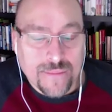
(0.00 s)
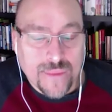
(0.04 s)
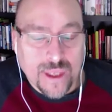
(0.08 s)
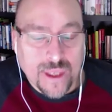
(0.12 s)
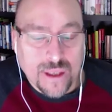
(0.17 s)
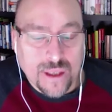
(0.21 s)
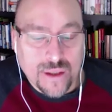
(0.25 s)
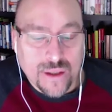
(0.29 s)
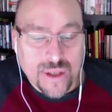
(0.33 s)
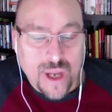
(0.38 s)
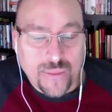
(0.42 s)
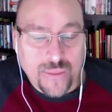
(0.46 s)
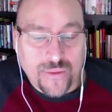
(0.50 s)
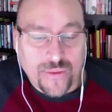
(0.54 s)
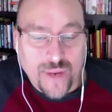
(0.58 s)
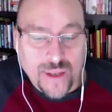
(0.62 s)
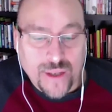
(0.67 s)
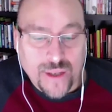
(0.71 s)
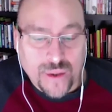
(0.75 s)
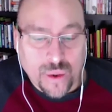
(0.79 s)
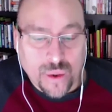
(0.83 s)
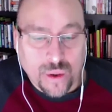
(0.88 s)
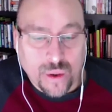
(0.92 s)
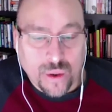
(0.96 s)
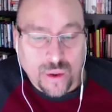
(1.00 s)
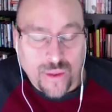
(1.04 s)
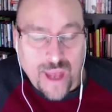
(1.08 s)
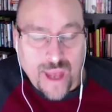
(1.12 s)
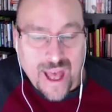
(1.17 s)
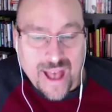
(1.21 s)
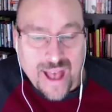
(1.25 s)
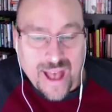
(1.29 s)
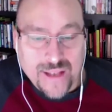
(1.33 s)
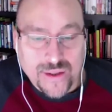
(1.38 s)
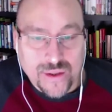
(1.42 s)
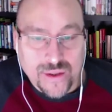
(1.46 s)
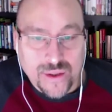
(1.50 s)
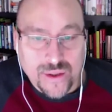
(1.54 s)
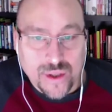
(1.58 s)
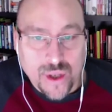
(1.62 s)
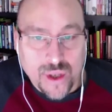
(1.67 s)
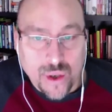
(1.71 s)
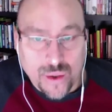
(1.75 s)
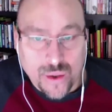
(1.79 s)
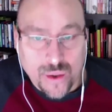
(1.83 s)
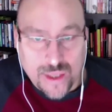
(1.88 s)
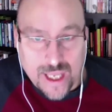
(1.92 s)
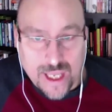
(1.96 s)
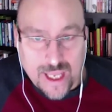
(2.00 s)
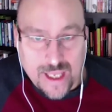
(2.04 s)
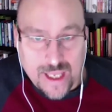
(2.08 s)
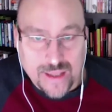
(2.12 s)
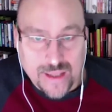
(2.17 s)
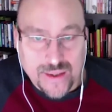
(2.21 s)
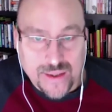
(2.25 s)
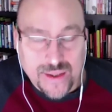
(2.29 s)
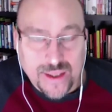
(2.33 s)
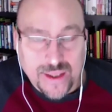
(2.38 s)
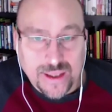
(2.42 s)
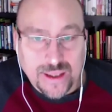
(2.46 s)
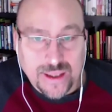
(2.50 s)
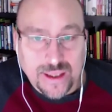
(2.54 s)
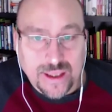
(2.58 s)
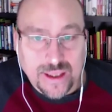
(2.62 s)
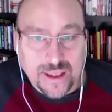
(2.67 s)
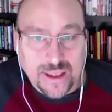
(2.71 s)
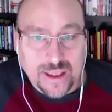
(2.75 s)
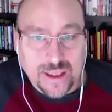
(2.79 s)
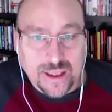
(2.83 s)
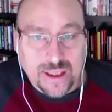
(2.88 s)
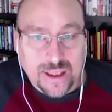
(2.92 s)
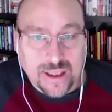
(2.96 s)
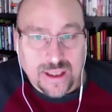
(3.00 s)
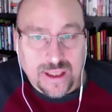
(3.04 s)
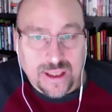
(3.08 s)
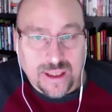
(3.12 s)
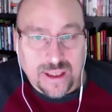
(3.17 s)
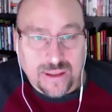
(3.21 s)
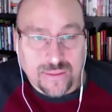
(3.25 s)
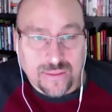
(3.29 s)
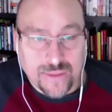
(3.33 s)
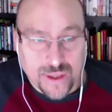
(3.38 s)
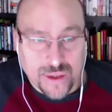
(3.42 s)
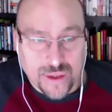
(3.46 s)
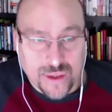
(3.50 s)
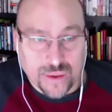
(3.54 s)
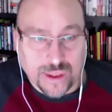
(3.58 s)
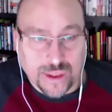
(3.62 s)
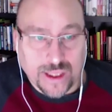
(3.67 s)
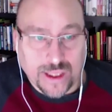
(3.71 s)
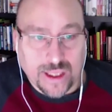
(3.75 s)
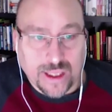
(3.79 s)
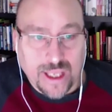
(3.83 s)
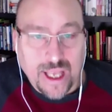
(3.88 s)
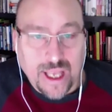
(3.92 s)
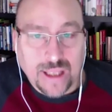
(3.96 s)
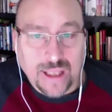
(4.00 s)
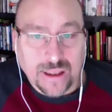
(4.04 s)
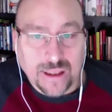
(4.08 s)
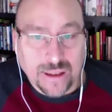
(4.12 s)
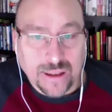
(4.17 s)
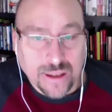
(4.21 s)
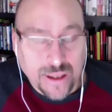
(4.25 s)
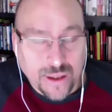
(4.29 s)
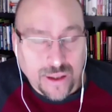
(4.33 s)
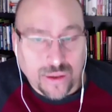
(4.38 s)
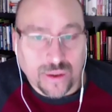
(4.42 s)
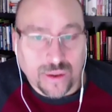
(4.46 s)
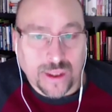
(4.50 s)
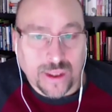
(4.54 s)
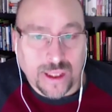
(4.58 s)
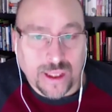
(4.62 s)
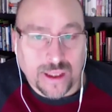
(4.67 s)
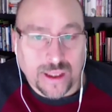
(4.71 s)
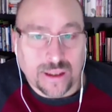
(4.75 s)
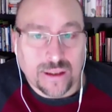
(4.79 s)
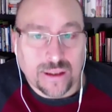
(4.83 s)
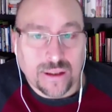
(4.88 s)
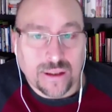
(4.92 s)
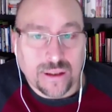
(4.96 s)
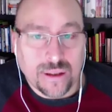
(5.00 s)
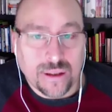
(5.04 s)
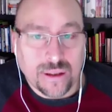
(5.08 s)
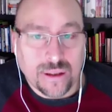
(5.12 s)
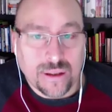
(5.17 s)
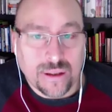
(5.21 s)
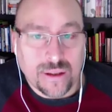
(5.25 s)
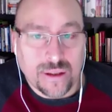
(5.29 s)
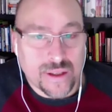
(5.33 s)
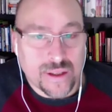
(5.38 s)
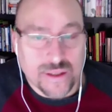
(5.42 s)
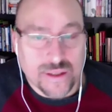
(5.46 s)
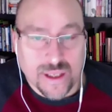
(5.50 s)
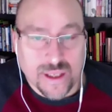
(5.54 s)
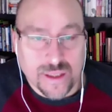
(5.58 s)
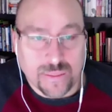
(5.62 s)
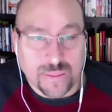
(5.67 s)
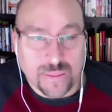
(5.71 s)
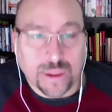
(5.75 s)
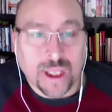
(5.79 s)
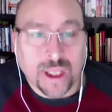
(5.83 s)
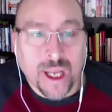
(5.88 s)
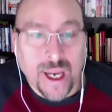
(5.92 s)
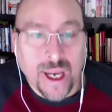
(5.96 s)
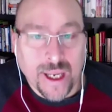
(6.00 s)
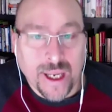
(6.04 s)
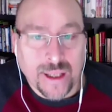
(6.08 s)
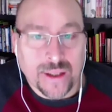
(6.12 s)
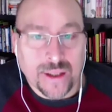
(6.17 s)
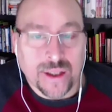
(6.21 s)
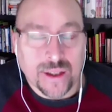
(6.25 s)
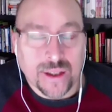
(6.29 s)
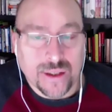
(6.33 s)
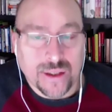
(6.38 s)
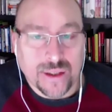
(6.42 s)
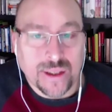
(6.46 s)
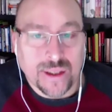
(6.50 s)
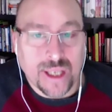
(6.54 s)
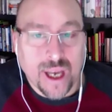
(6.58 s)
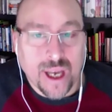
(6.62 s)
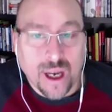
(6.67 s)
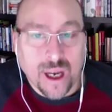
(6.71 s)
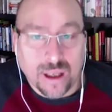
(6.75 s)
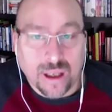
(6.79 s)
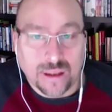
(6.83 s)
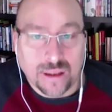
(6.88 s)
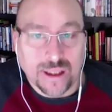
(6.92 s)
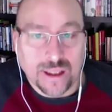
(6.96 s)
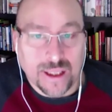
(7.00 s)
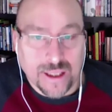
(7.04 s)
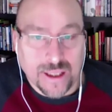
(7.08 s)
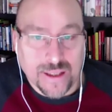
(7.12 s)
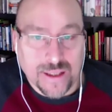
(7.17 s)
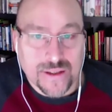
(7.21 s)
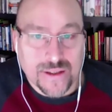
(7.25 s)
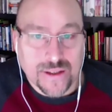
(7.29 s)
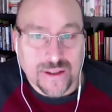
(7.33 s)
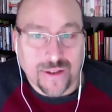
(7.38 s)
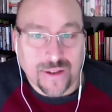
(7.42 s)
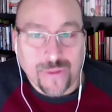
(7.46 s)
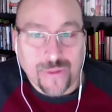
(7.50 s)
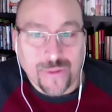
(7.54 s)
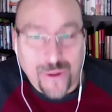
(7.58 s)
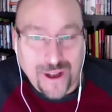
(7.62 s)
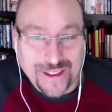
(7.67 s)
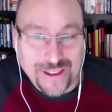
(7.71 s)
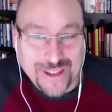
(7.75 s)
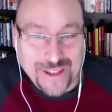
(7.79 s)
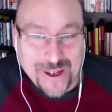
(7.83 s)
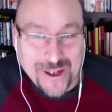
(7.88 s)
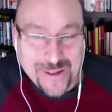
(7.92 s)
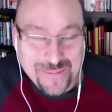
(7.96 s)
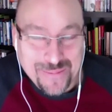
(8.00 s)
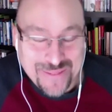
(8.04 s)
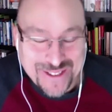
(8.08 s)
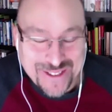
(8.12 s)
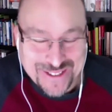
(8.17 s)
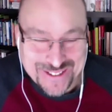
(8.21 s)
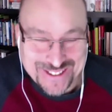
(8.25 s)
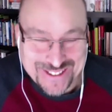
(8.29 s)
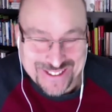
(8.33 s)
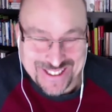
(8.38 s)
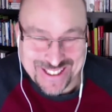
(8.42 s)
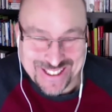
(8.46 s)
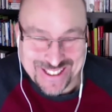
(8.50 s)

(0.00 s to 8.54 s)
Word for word: Shopify store owner that has no taste visually and literally just is blind to the ugliness of what they're building.